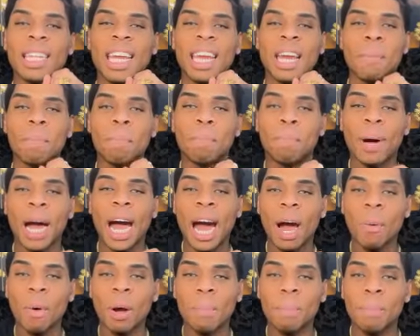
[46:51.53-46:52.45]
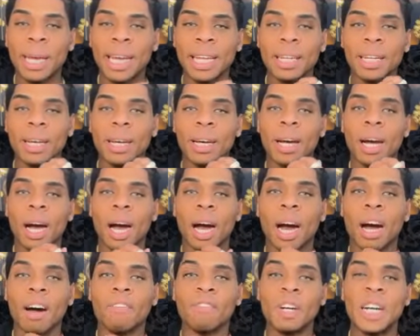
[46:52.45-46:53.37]
the empowerment
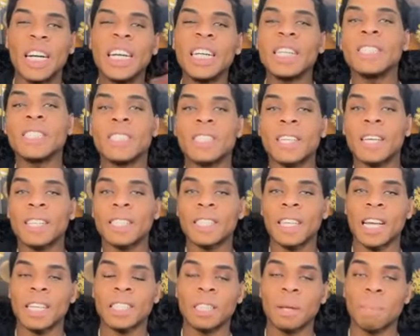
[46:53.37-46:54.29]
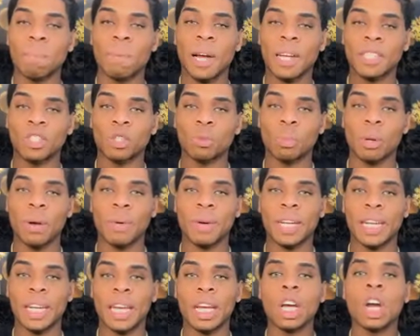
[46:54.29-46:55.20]
of good success and
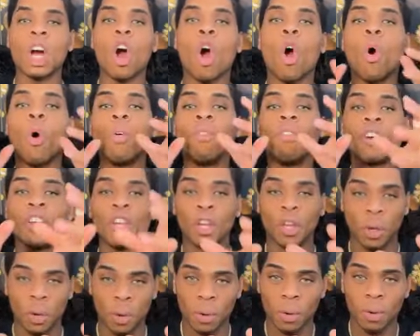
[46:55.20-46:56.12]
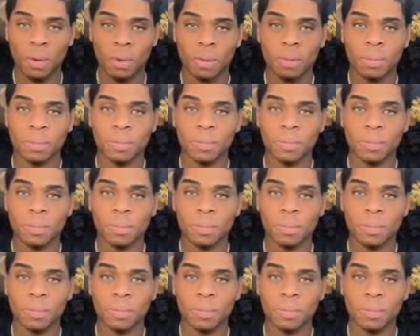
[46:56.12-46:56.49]
prosperity over you.